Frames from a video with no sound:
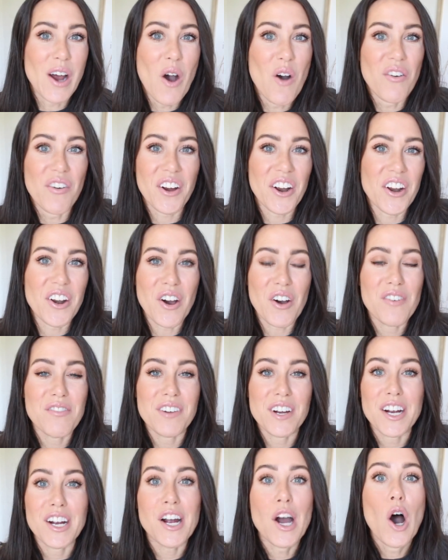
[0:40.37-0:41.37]
over and
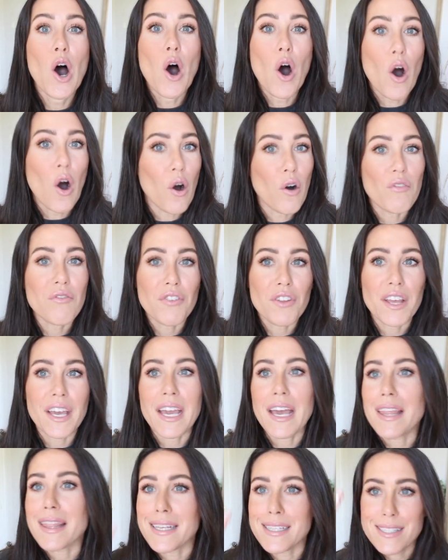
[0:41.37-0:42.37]
over, hopefully
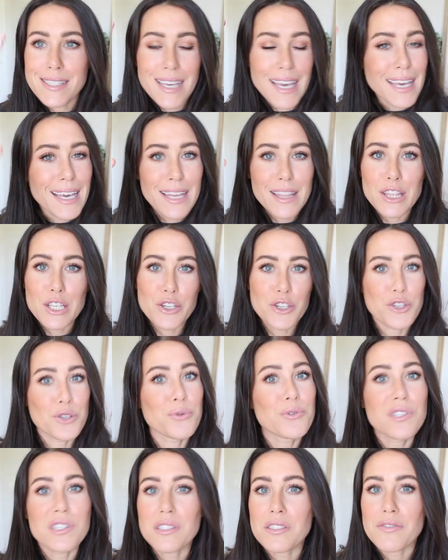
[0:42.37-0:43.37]
hopefully this can get the
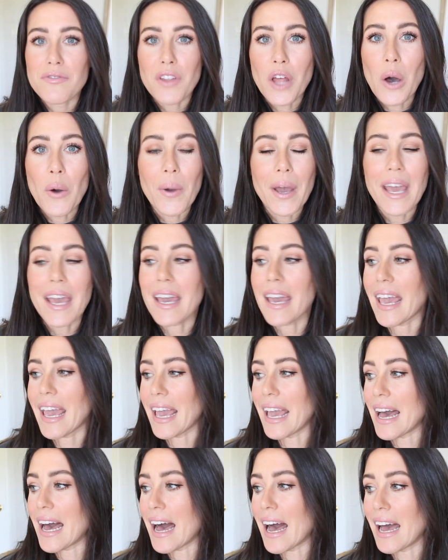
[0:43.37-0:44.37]
juices flowing
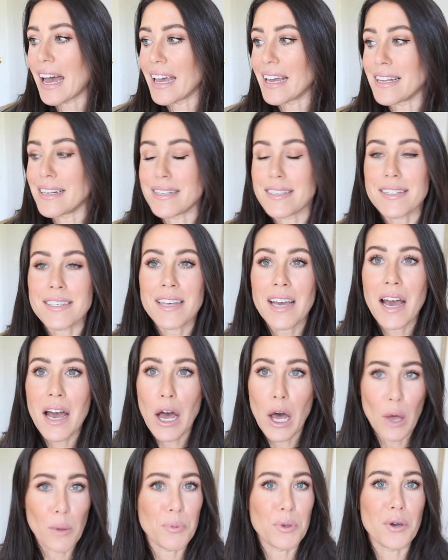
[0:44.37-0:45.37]
and
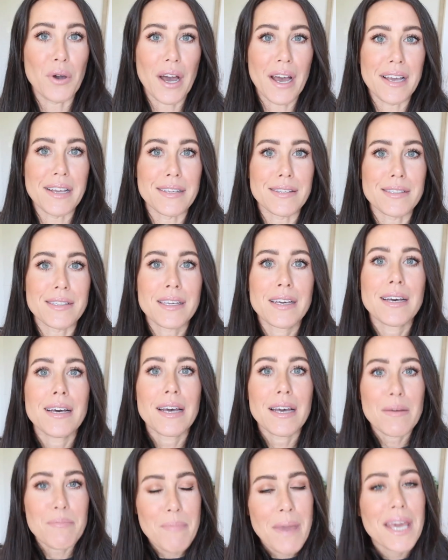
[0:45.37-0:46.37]
help you guys
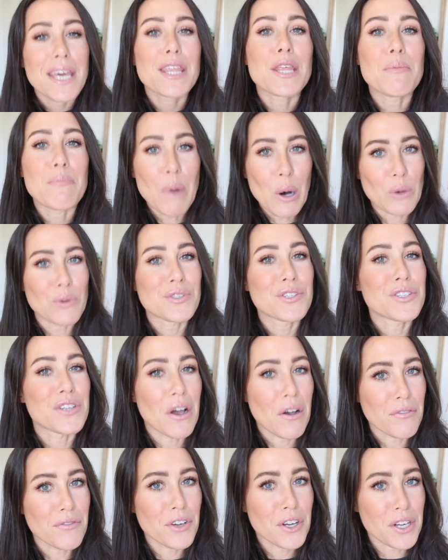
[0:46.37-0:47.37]
make the most
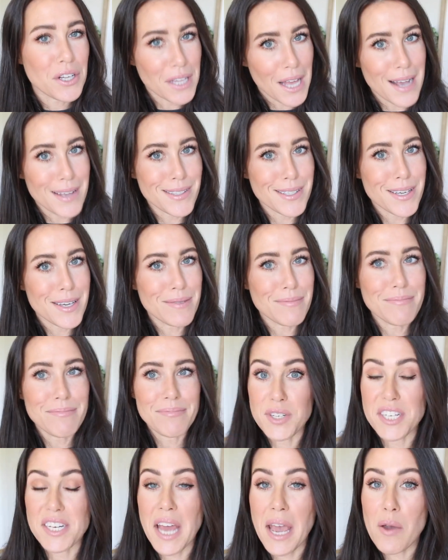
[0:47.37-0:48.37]
of your closet.
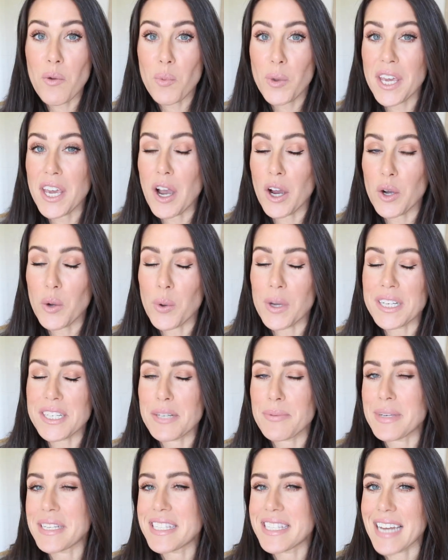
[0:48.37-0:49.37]
Today we are going
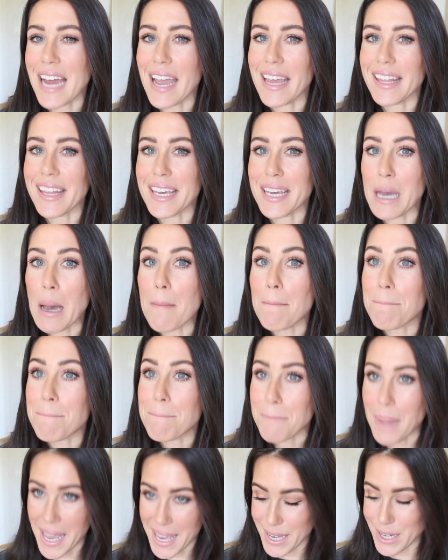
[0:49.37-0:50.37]
to be styling
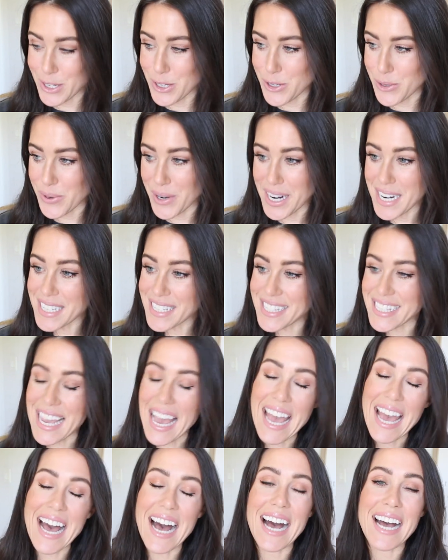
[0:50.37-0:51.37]
bike shorts
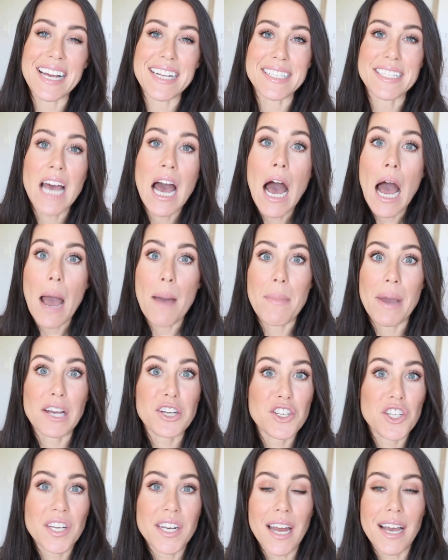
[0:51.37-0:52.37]
and I'm
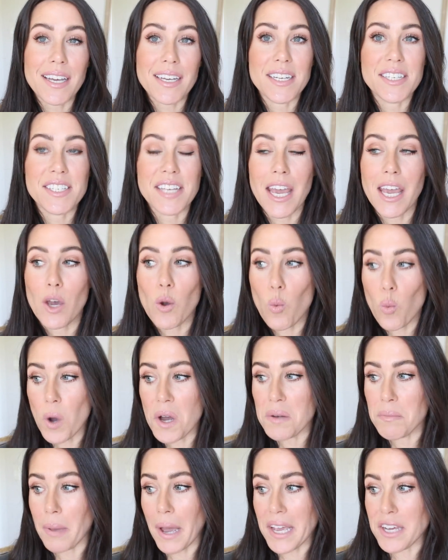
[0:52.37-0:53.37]
actually not gonna take
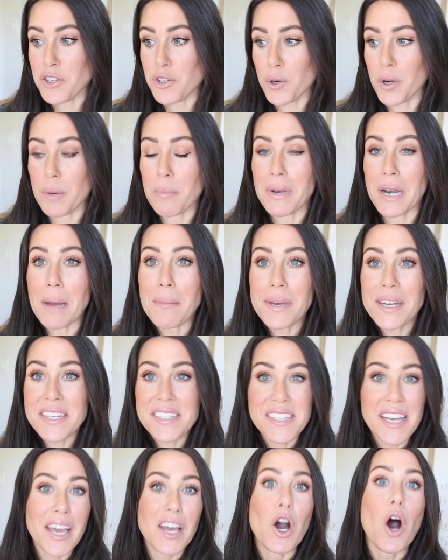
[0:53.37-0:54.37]
one bike short, but I'm
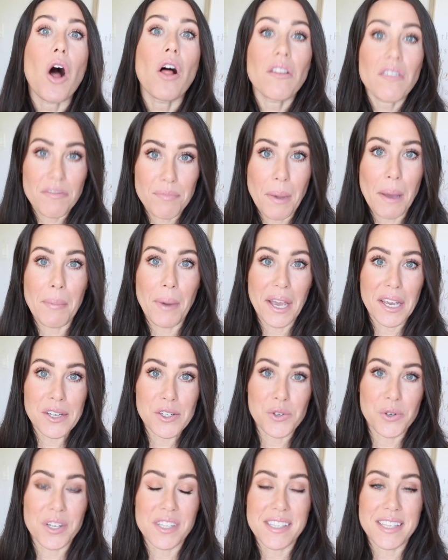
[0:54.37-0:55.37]
gonna take all of my bike
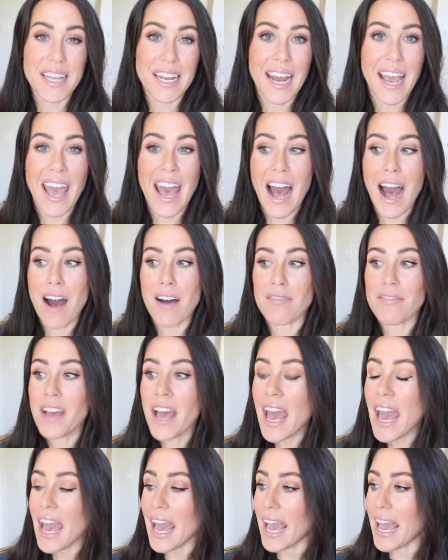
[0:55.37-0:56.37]
shorts that I have
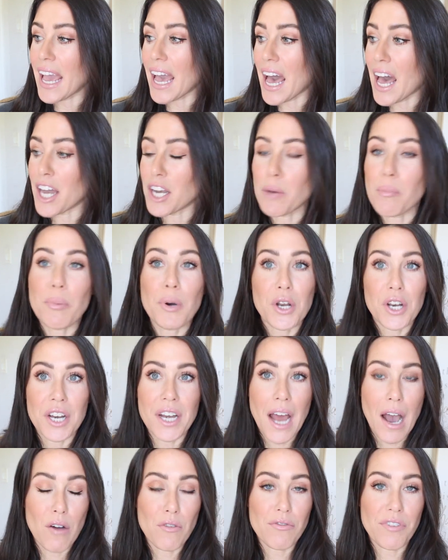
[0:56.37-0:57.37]
and put
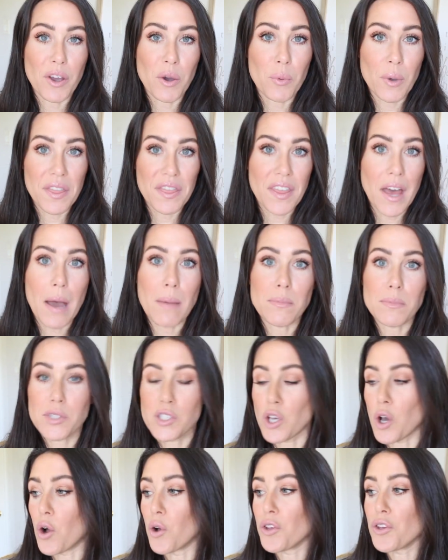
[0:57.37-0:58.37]
an outfit with them.
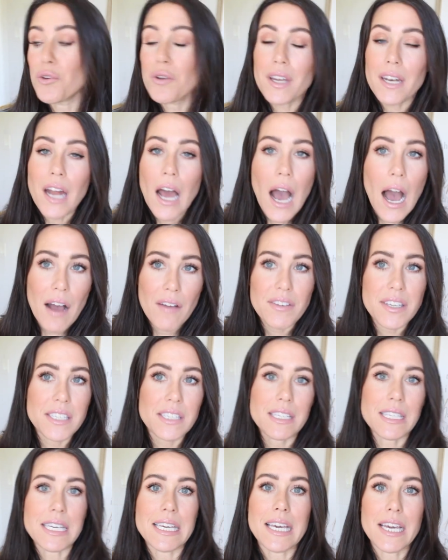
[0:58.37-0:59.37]
So you can
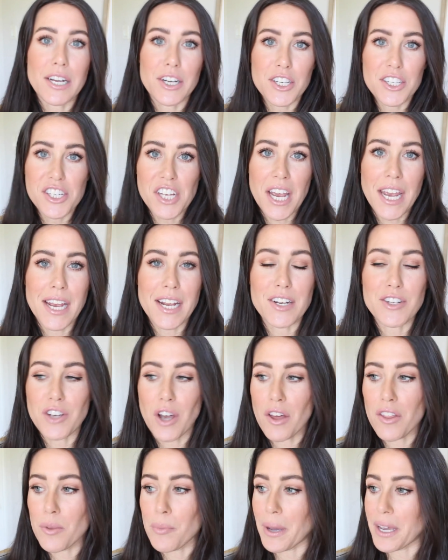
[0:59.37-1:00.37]
obviously interchange
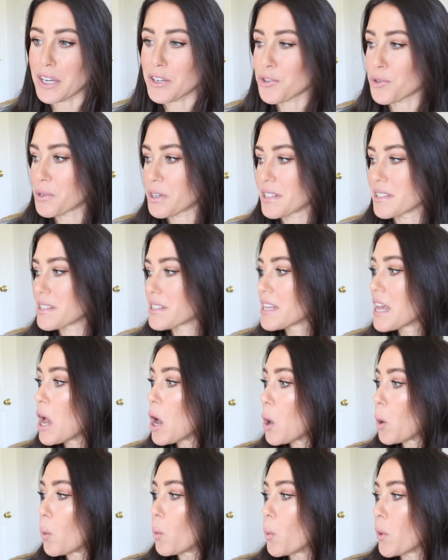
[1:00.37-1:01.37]
all the bike shorts
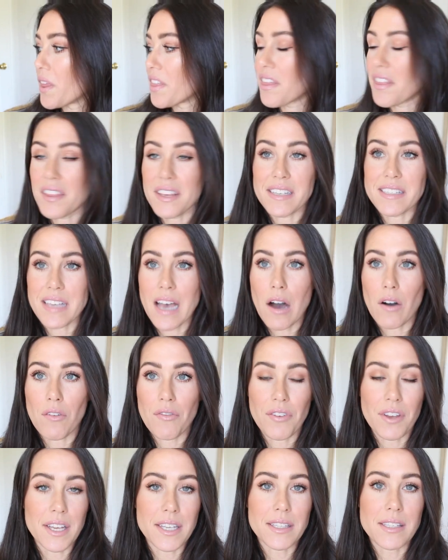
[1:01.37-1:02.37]
with these
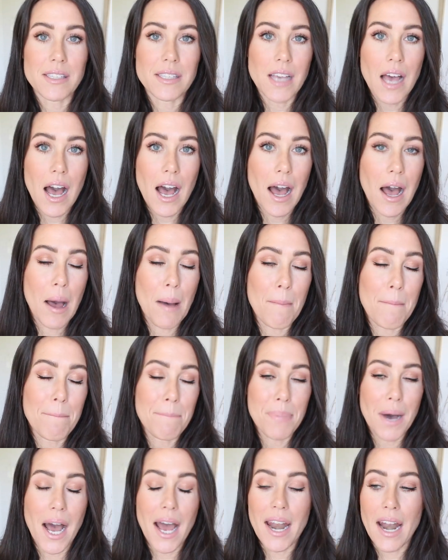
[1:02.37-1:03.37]
outfits,
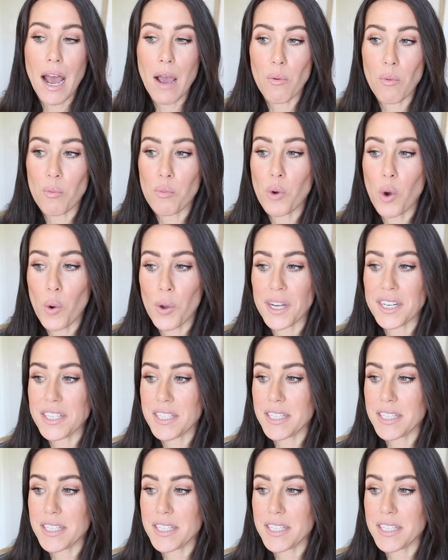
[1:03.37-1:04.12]
um, but I'm going